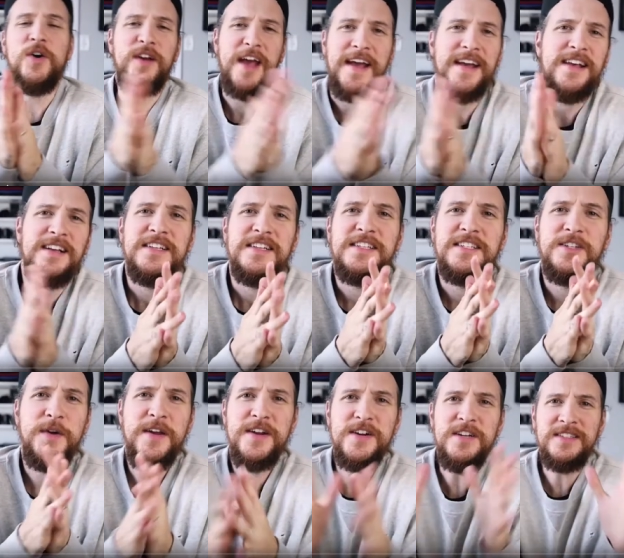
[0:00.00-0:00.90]
Okay,
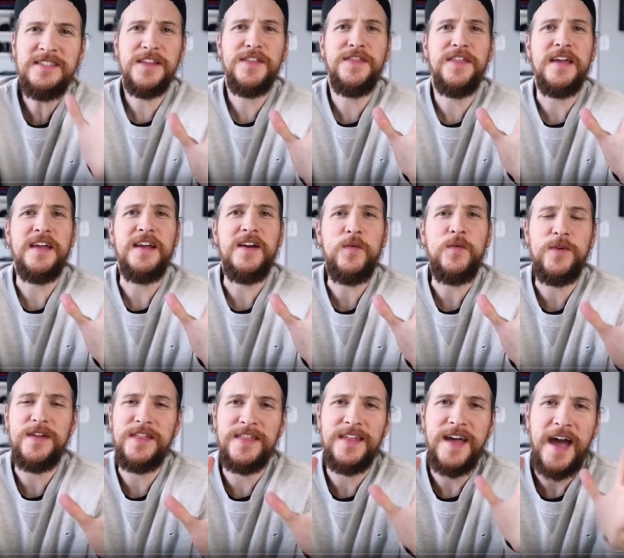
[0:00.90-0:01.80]
so here's the thing
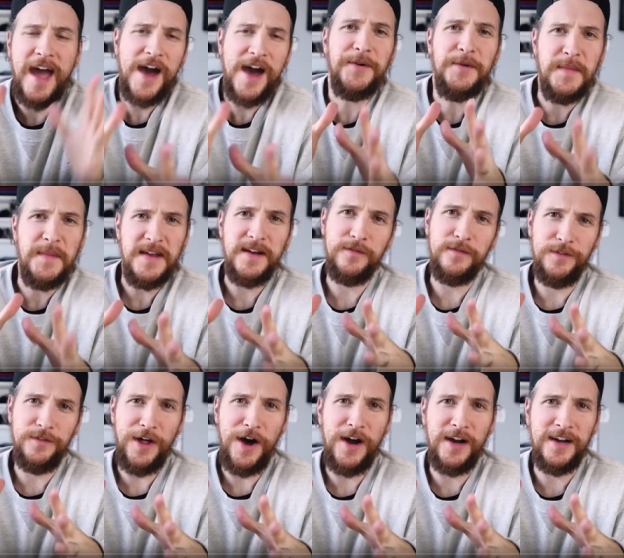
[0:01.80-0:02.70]
with how to make a
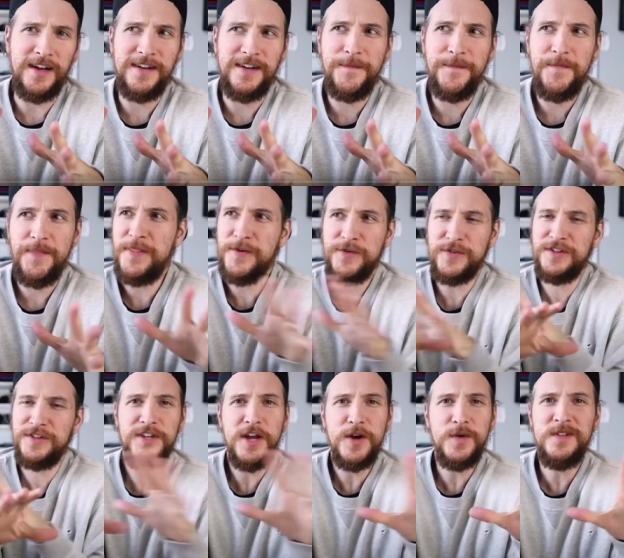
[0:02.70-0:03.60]
vlog.
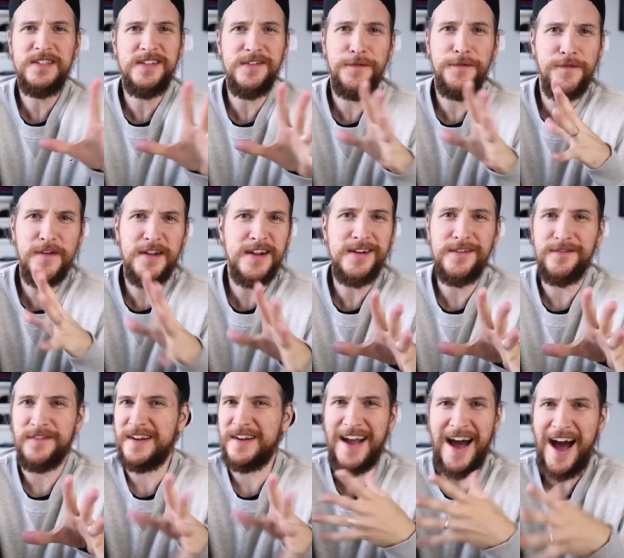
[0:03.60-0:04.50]
There's no
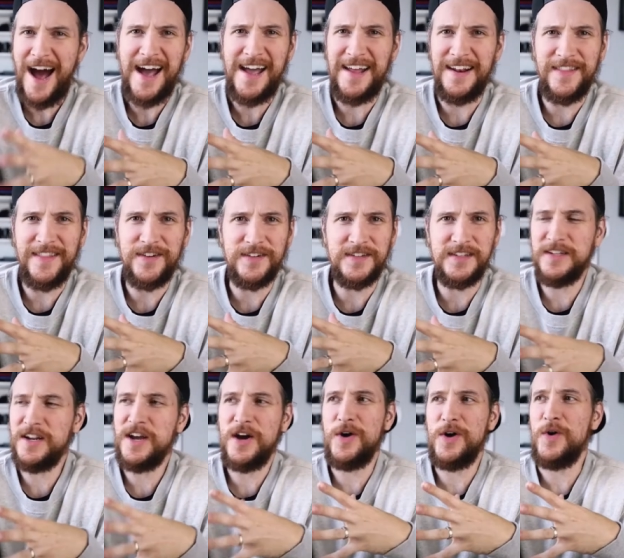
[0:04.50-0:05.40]
definitive guide, there's
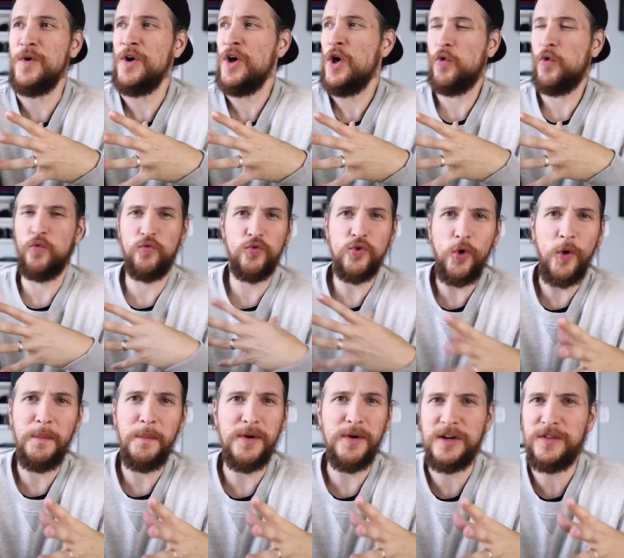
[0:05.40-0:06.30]
no
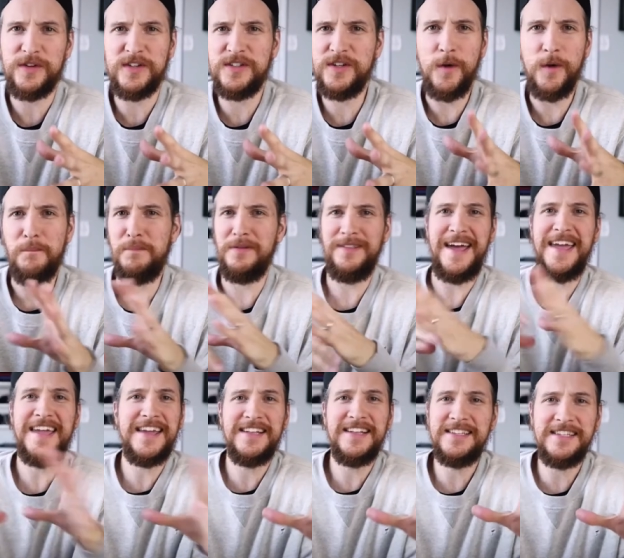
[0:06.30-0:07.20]
rule book, there's no
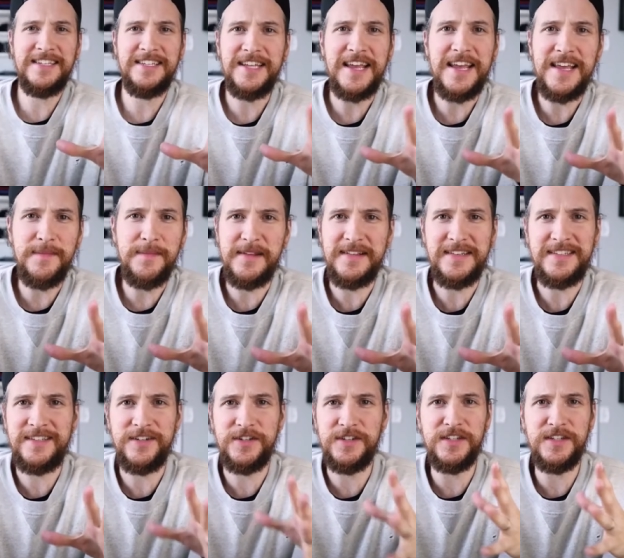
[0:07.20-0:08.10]
blanket
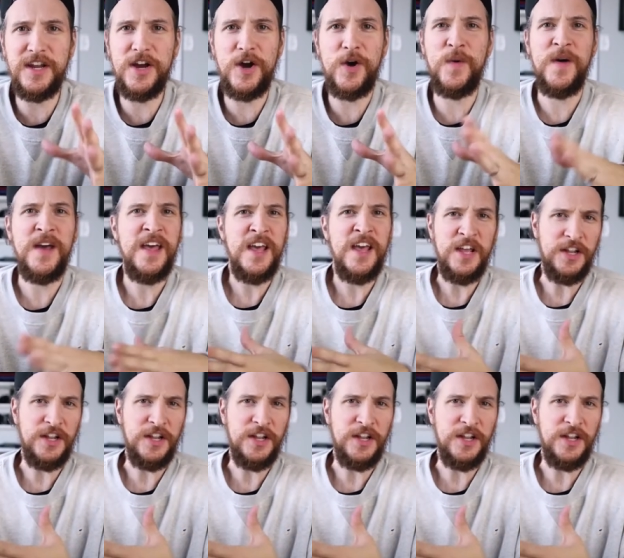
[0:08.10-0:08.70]
statements, there's no